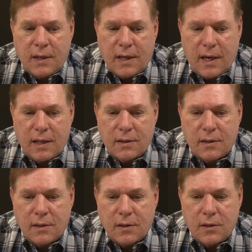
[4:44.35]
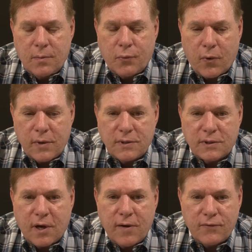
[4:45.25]
And the importance
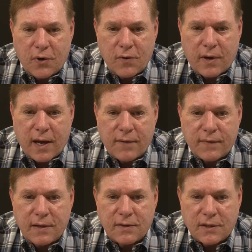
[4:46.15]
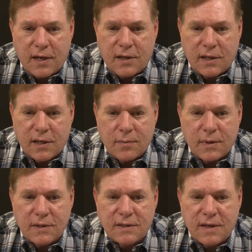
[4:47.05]
of TOGAF and its ADM
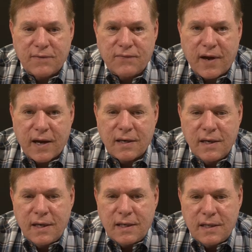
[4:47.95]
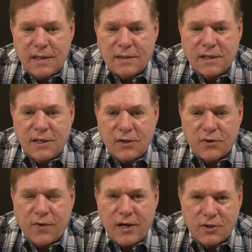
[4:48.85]
is that, in fact, it is an
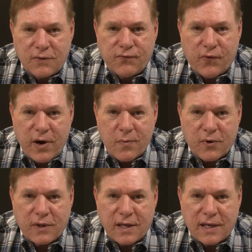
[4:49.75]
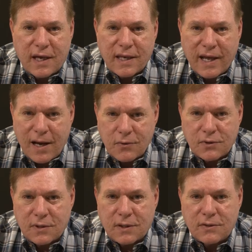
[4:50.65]
integration framework that
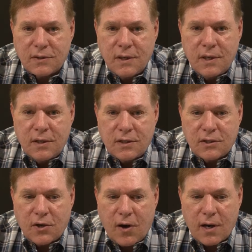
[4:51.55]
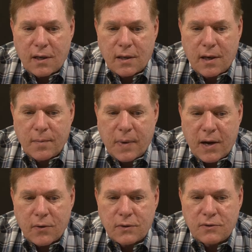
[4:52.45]
allows us to talk
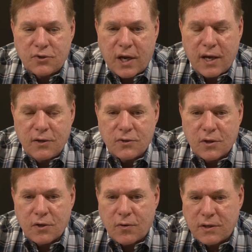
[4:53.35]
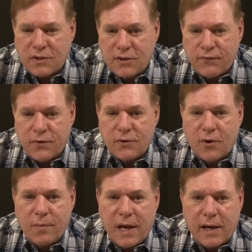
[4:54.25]
about change across different
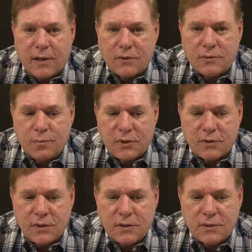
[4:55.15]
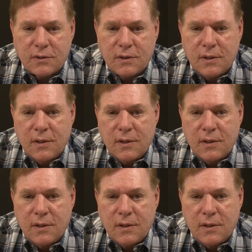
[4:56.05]
domains: business,